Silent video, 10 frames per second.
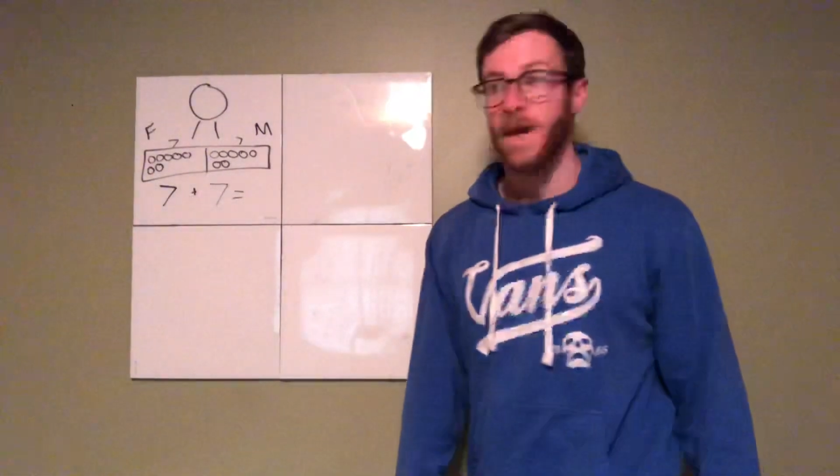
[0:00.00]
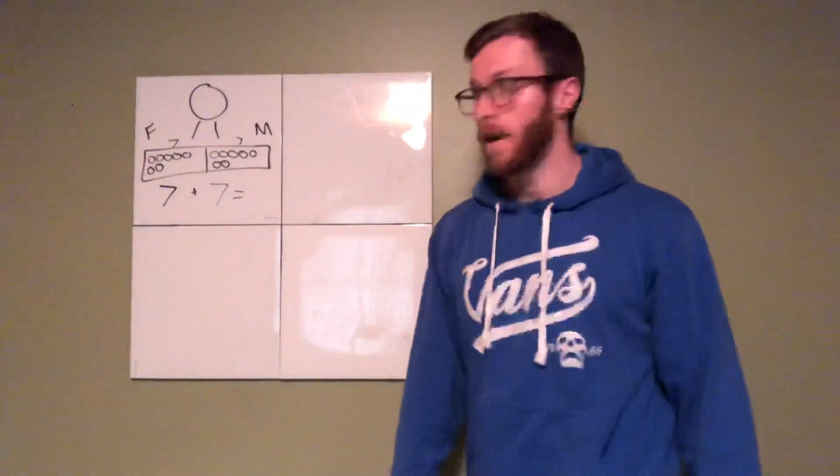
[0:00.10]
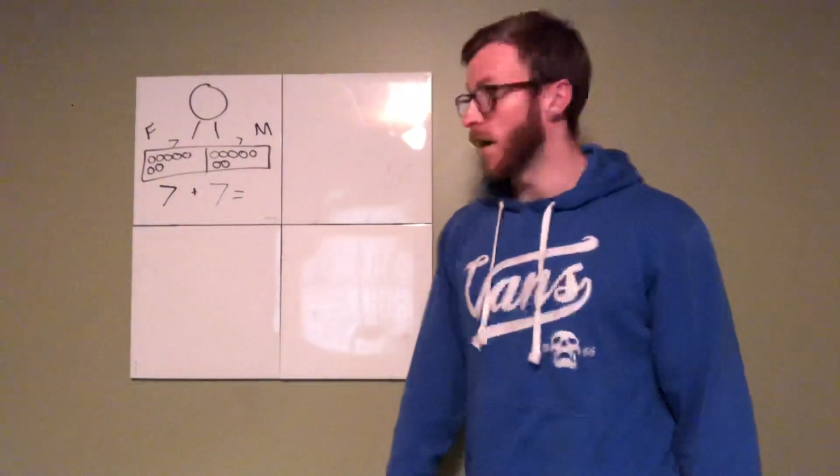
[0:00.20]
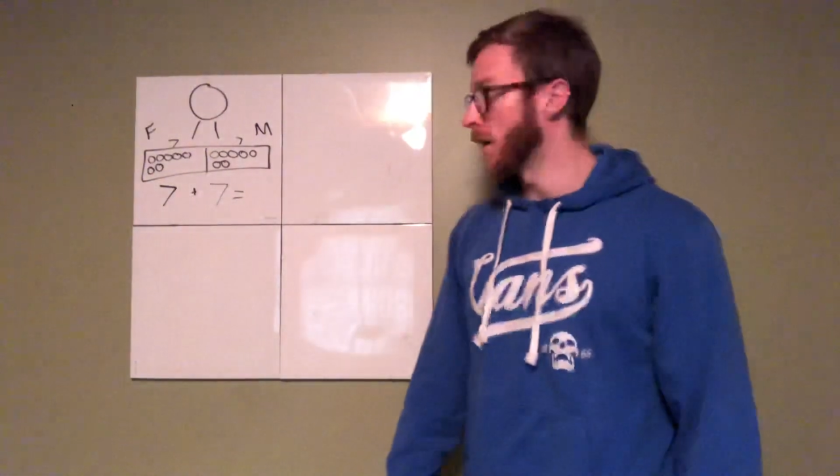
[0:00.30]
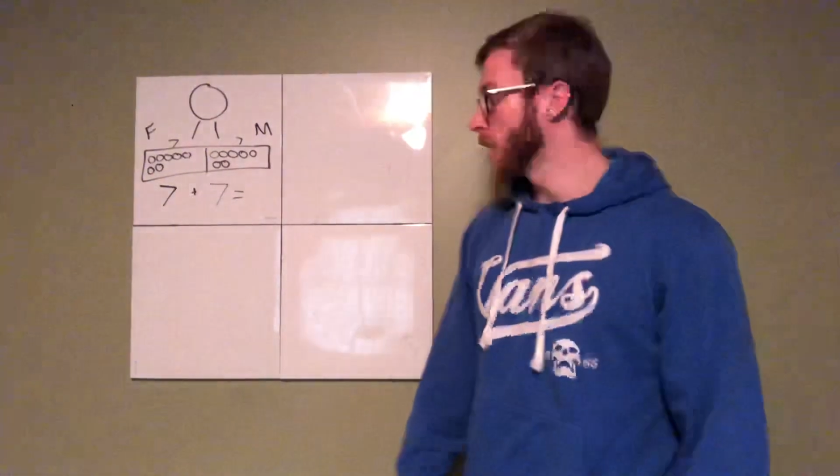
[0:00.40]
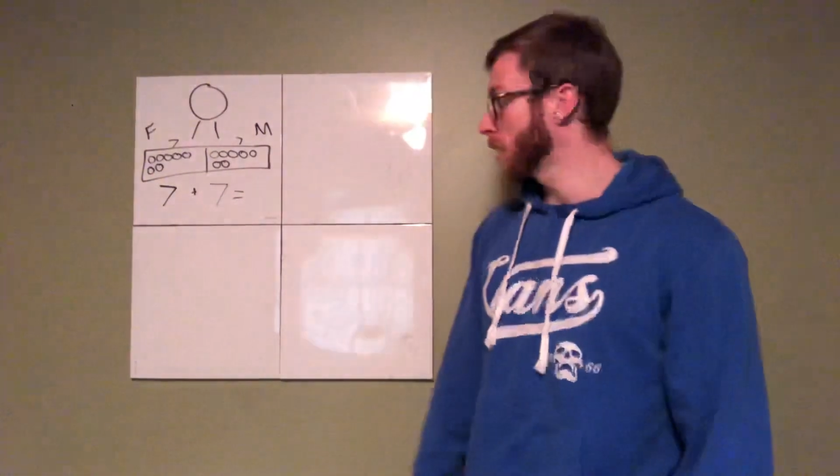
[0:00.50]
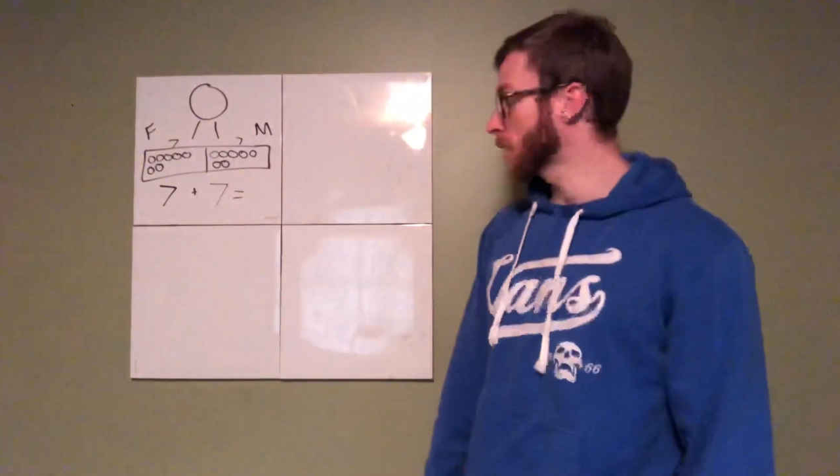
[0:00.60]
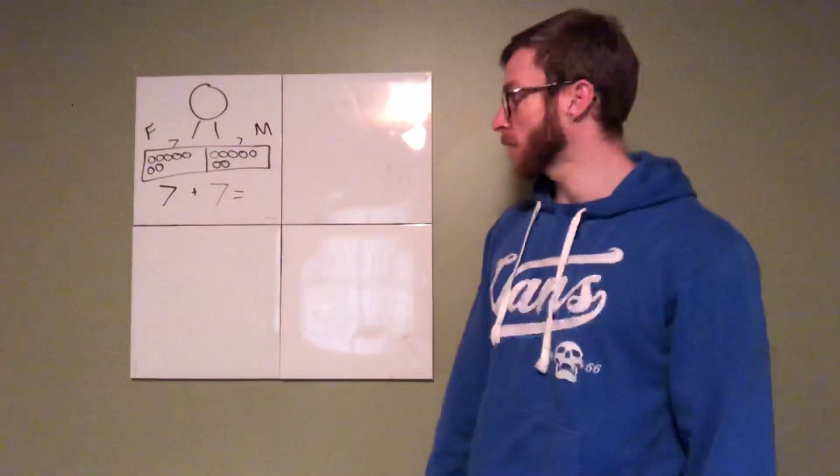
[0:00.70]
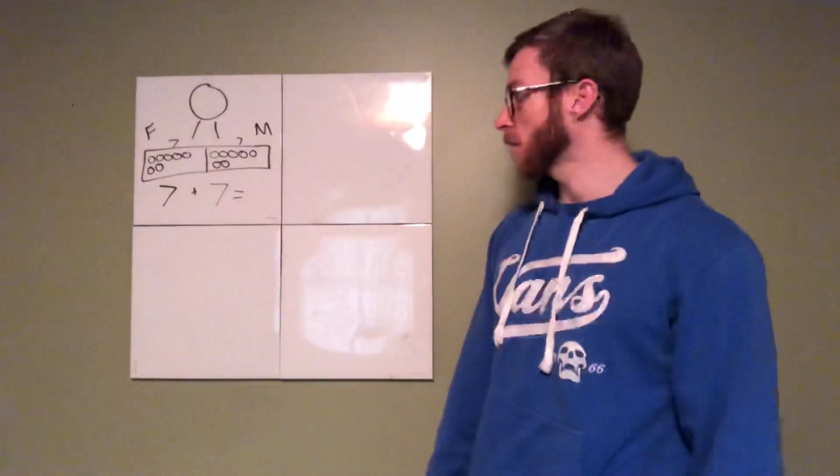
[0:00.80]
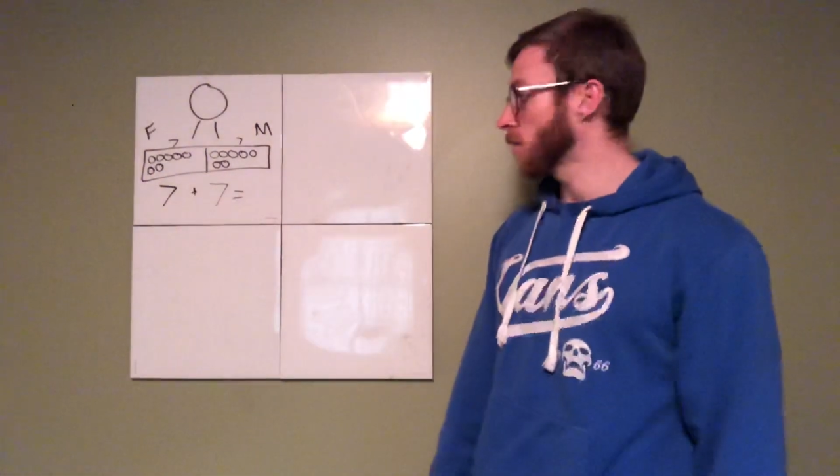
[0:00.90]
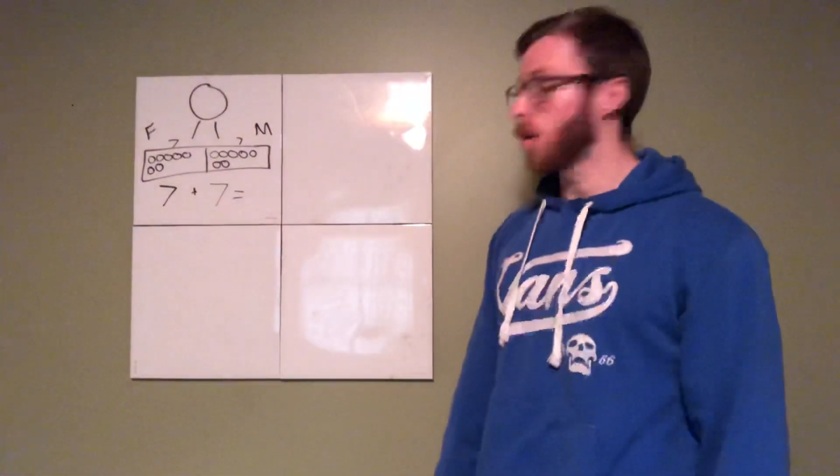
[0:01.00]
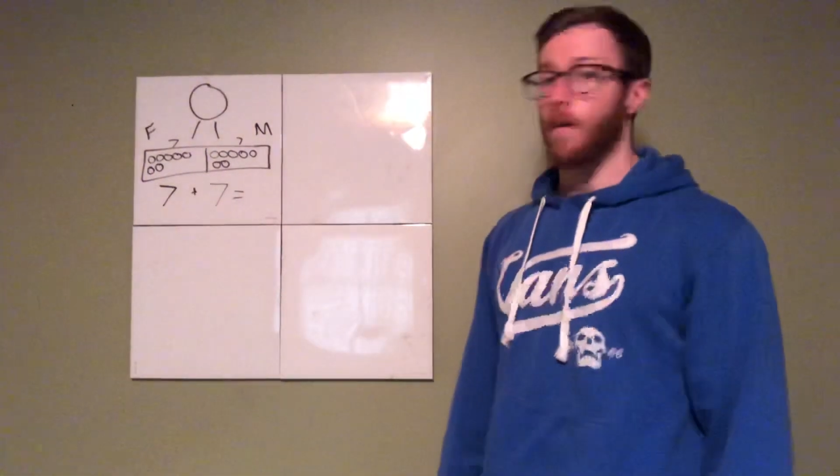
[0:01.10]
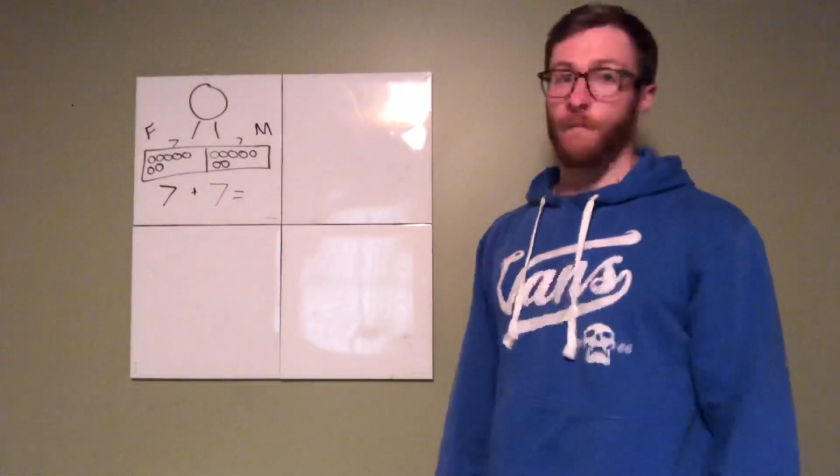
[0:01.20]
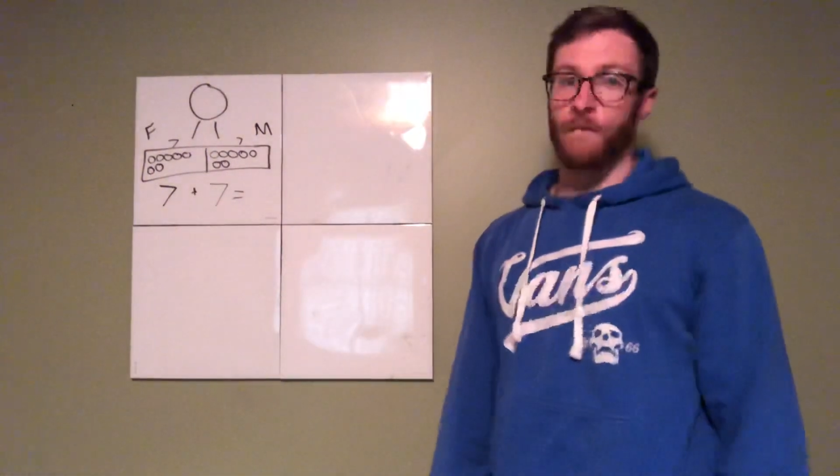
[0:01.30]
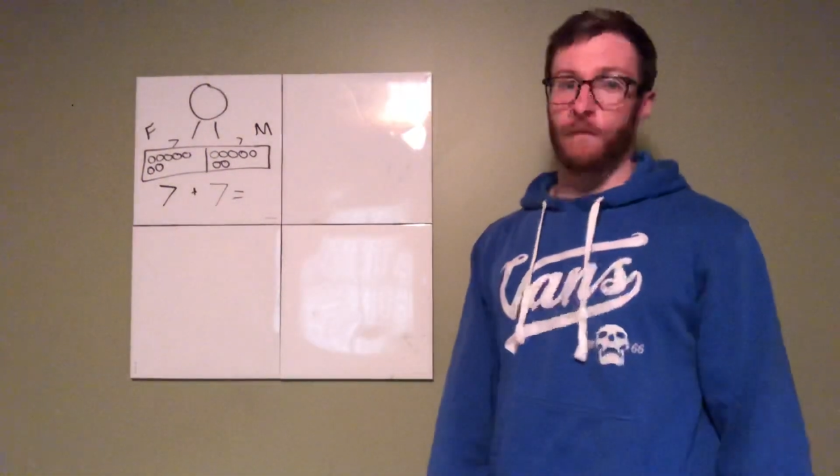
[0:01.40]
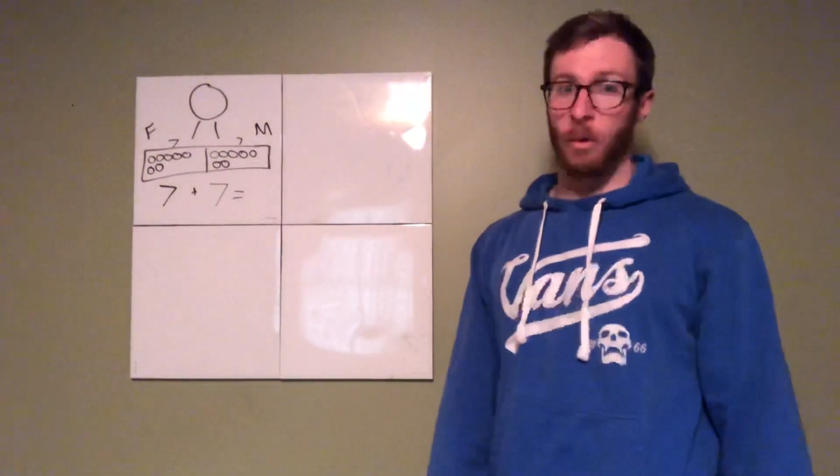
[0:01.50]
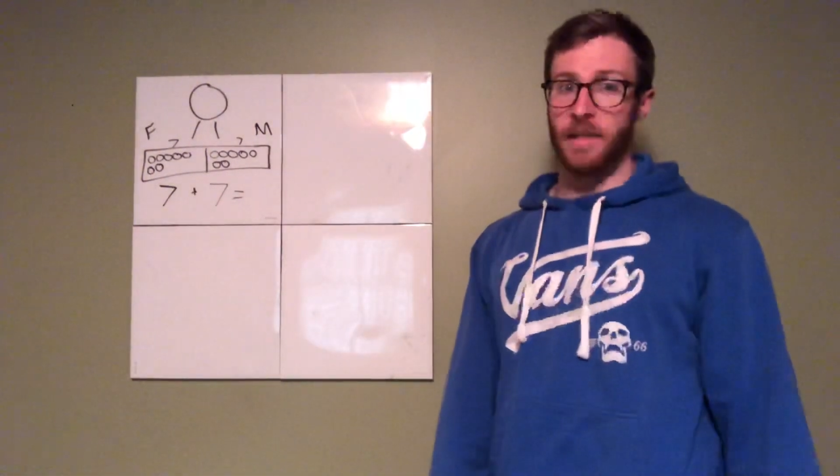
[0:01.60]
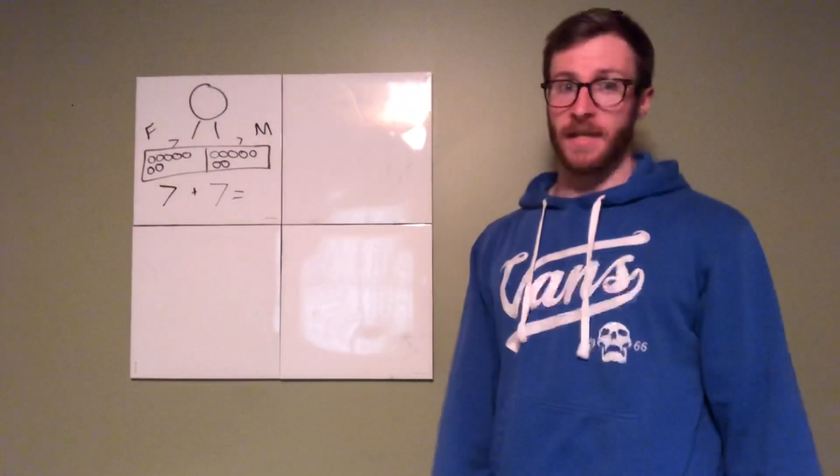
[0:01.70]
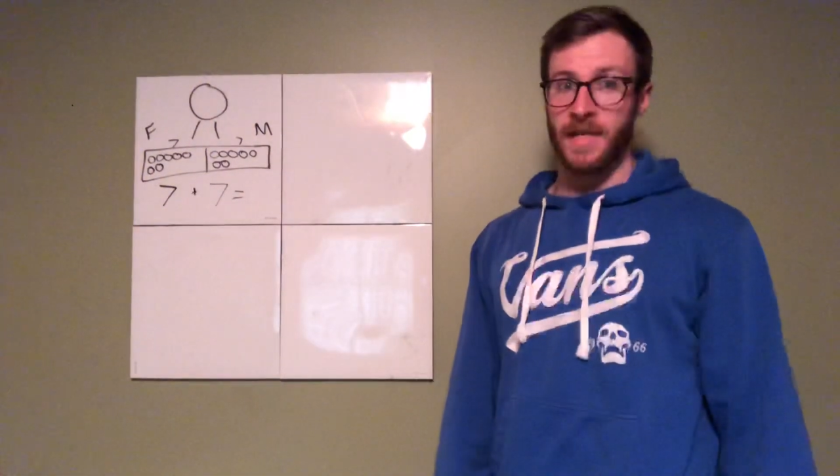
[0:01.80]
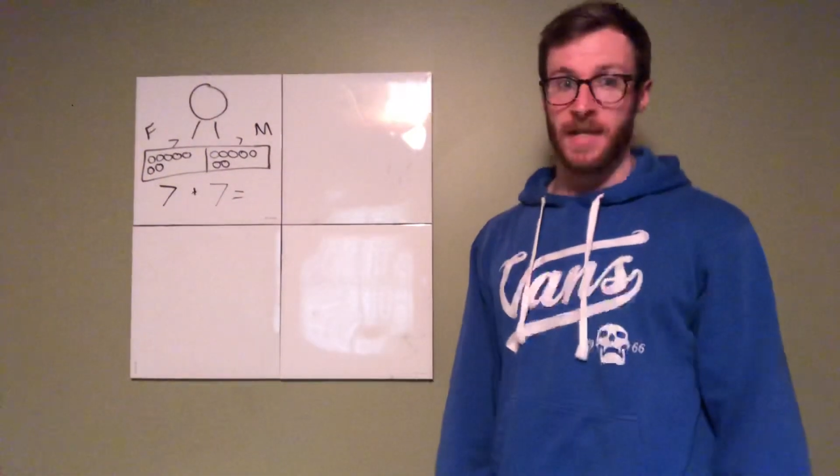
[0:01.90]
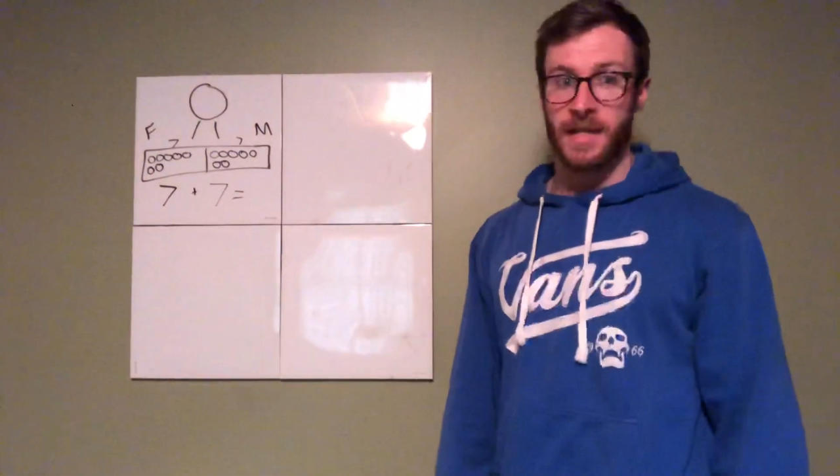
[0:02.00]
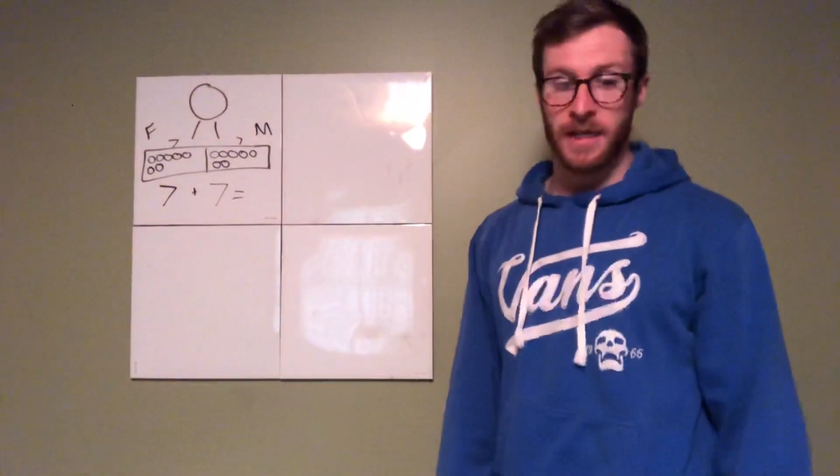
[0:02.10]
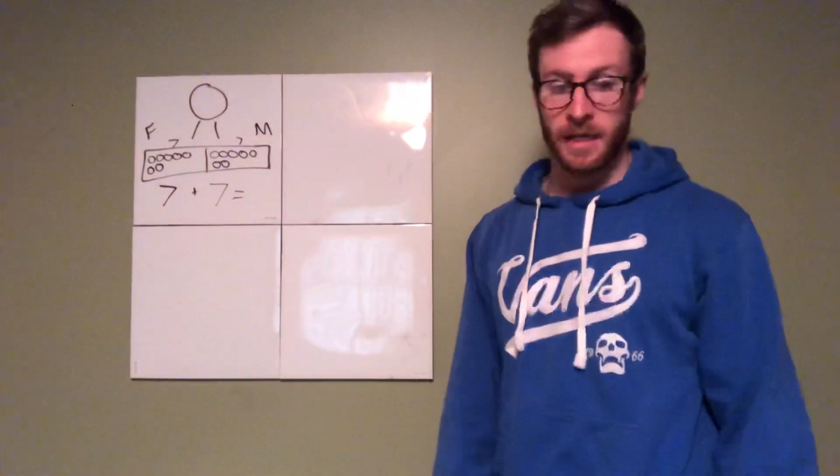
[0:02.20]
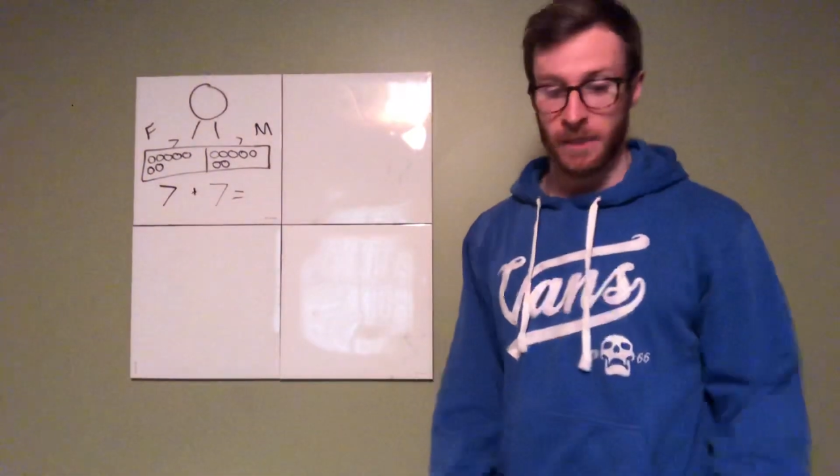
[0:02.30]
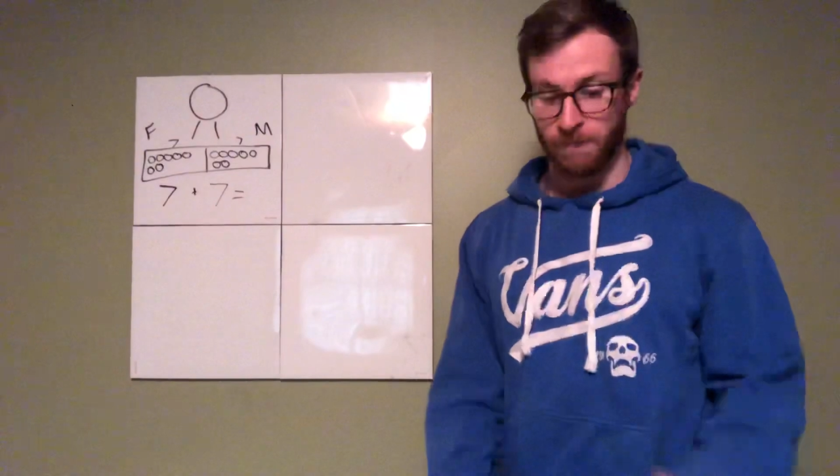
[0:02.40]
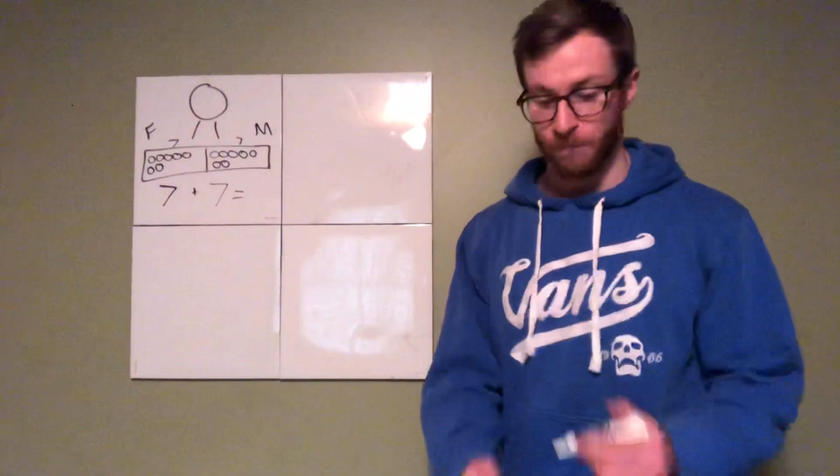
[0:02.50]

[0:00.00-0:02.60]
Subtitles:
It is 14.